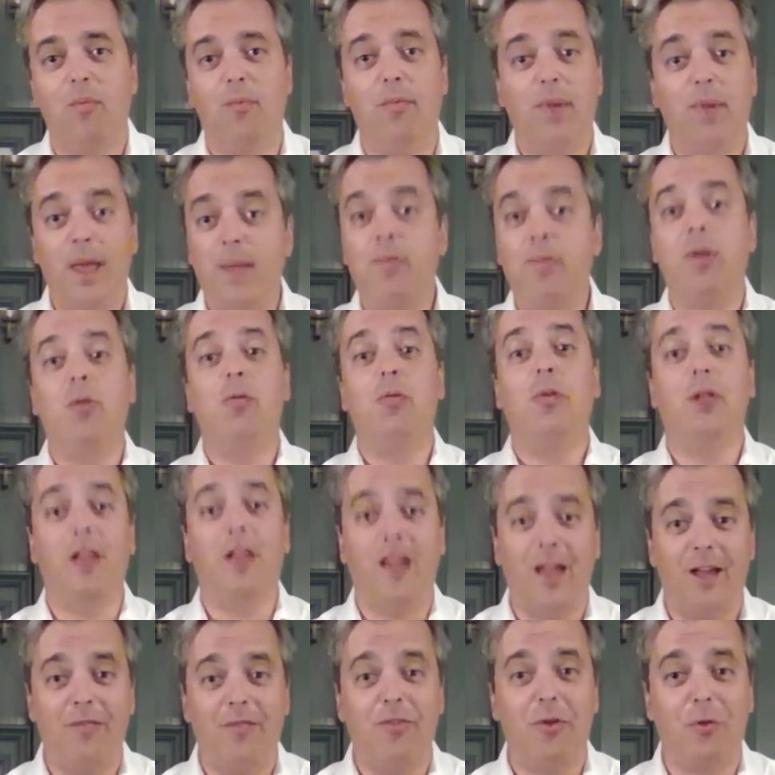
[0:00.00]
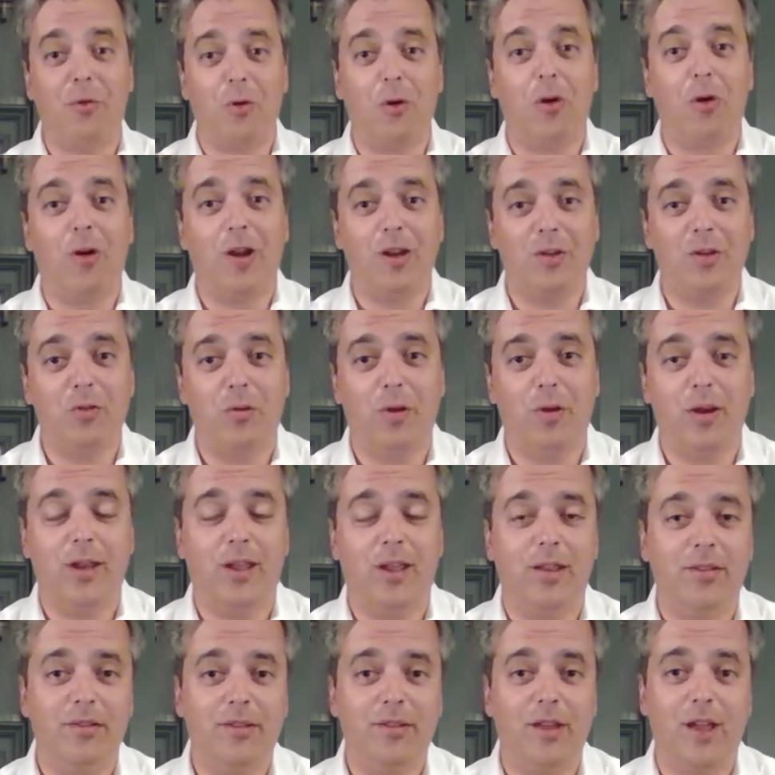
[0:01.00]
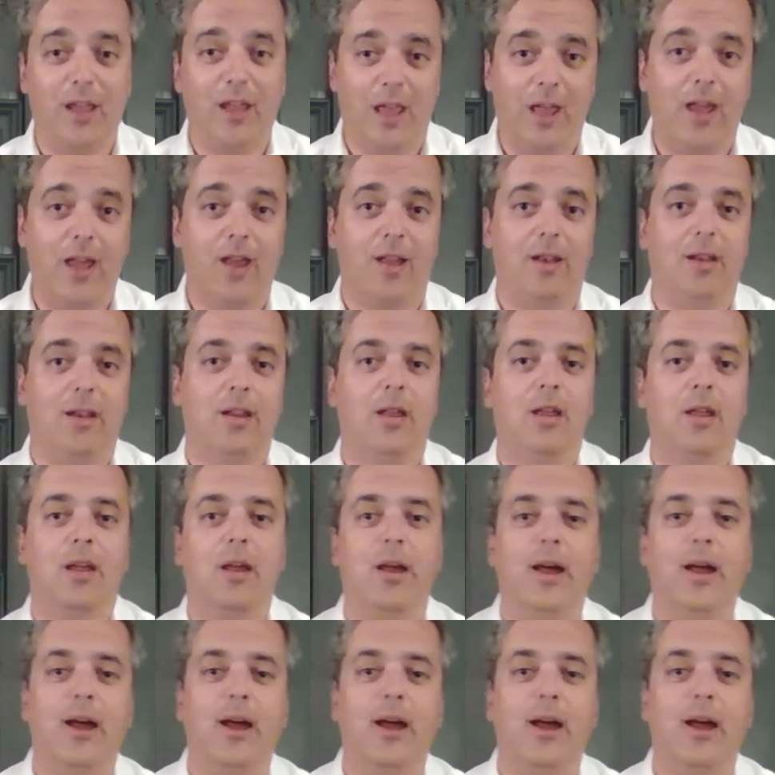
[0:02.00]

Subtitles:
Maybe we'll have the Roaring Twenties again